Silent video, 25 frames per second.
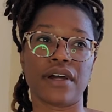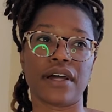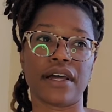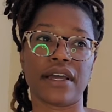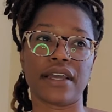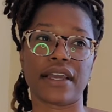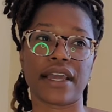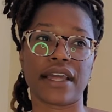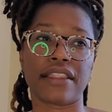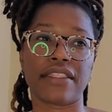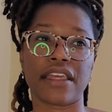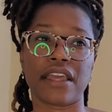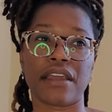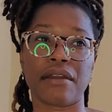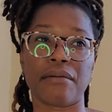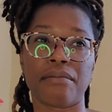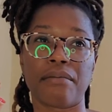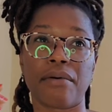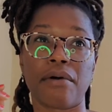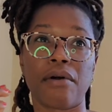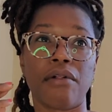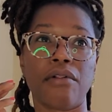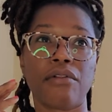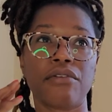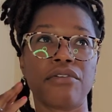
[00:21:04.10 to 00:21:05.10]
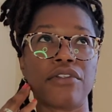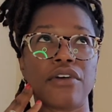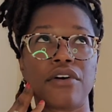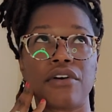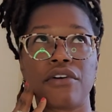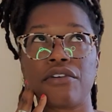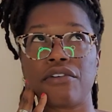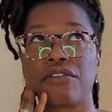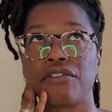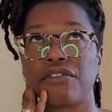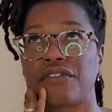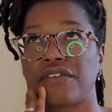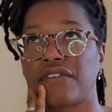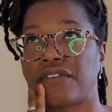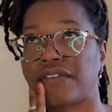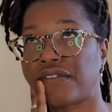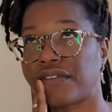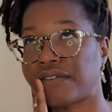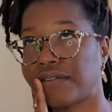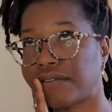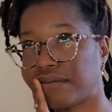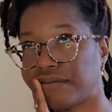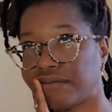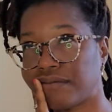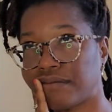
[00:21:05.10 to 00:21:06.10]
like, I think Poldo.
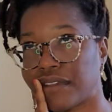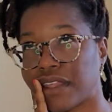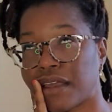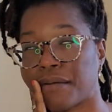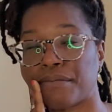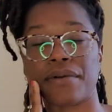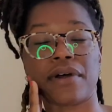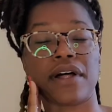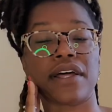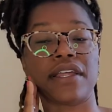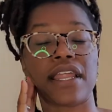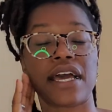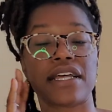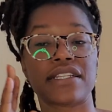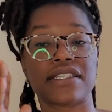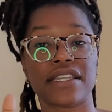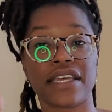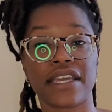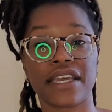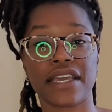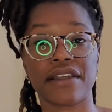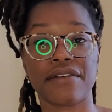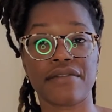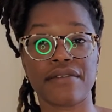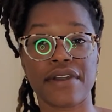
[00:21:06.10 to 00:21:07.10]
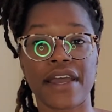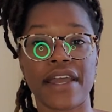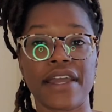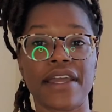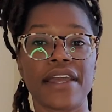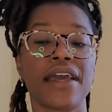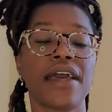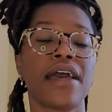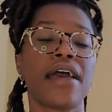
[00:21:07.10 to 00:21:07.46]
I'm probably not saying it right.